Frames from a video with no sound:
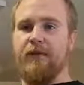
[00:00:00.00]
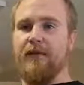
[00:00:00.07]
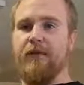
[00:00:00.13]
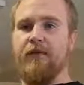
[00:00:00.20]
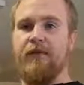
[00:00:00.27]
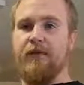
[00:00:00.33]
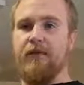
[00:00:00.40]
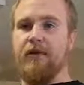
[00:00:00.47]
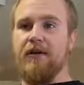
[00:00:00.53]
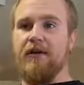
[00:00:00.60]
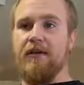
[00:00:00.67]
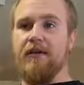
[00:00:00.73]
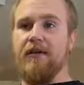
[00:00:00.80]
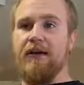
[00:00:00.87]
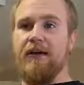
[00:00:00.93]
deals that you would
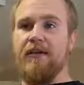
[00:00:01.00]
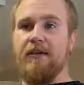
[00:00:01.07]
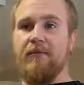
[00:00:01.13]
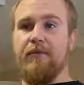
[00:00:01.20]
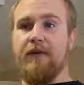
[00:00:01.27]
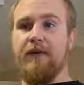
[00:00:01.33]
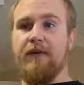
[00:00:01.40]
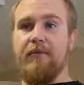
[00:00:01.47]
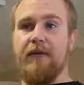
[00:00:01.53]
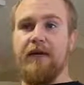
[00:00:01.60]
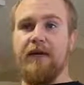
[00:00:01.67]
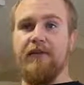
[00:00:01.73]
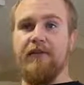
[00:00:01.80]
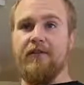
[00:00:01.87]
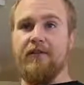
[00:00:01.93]
have never had the ability to
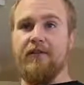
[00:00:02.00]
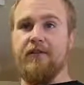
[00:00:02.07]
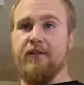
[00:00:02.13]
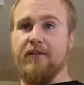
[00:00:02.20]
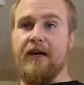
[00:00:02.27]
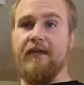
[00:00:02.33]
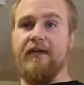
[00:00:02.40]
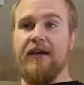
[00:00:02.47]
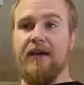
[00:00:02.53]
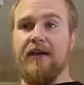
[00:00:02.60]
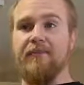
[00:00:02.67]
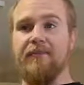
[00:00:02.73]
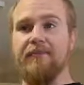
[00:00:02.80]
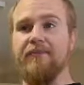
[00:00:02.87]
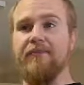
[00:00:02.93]
buy so without
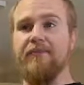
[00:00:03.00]
that.